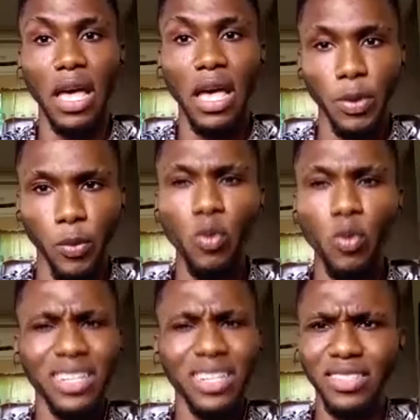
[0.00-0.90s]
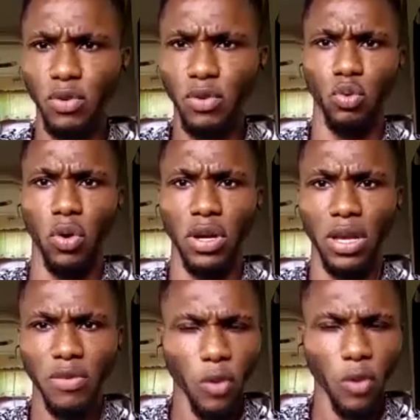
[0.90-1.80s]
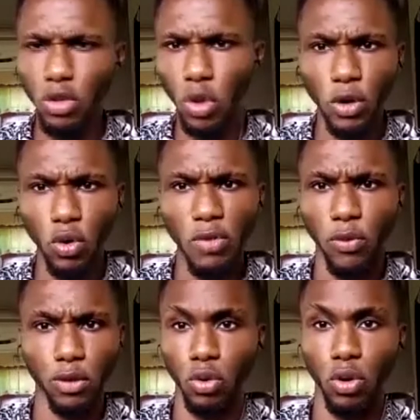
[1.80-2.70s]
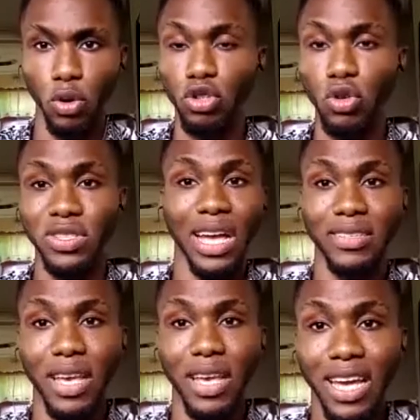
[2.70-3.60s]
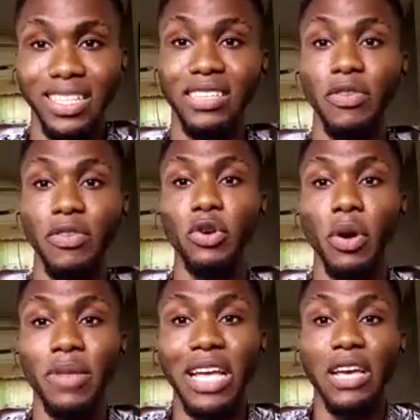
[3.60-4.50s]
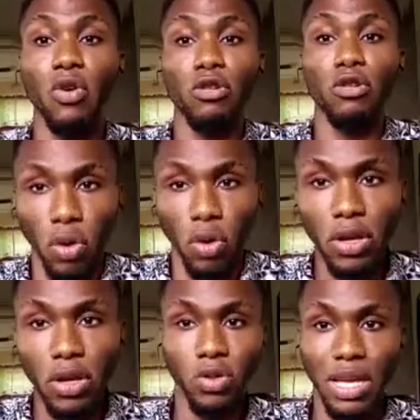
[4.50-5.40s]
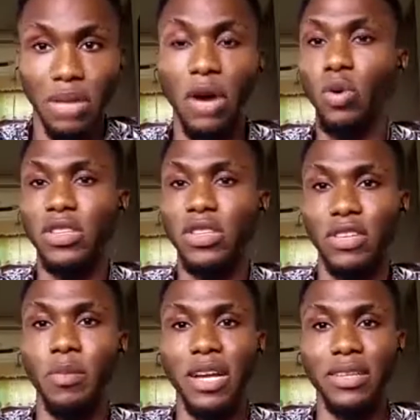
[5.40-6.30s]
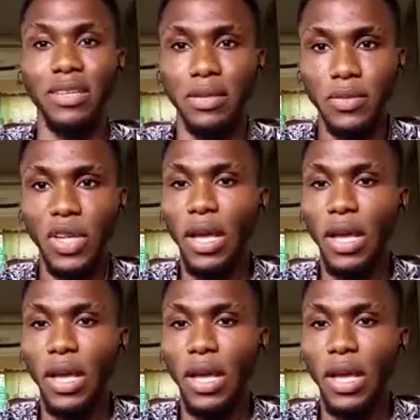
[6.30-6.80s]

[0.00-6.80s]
people. We need serious work. For it to be going for so long shows that it has even become like a culture to them that, oh, it's a normal thing.